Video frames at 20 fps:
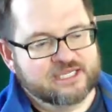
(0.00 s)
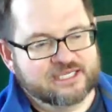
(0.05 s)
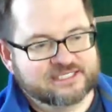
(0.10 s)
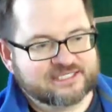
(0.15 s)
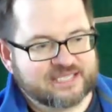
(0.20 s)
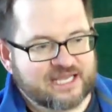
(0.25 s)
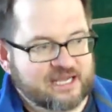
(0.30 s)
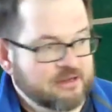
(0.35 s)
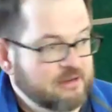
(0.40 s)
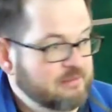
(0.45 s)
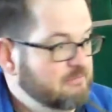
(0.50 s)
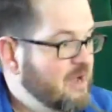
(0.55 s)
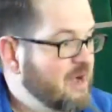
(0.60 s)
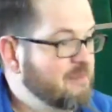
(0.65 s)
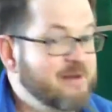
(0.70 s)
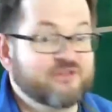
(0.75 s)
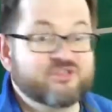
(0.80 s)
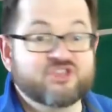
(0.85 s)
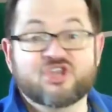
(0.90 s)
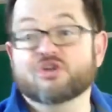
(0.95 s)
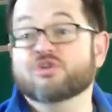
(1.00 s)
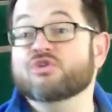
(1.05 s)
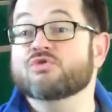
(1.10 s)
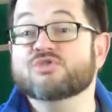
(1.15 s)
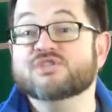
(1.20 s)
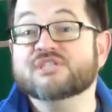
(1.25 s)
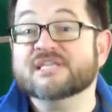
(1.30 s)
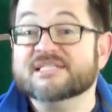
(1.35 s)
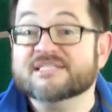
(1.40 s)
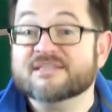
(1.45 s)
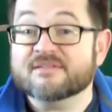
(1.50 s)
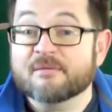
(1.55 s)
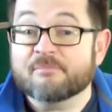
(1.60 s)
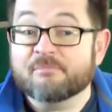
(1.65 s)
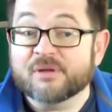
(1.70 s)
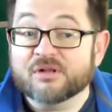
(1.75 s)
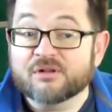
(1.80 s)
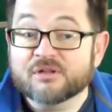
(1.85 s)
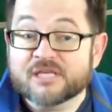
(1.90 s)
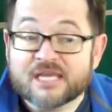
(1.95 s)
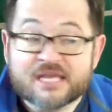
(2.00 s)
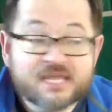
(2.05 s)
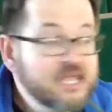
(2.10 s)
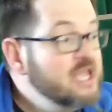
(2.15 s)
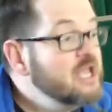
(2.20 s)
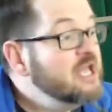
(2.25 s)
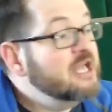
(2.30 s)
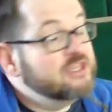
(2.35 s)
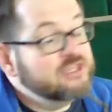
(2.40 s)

is uh, about the acoustics of the building,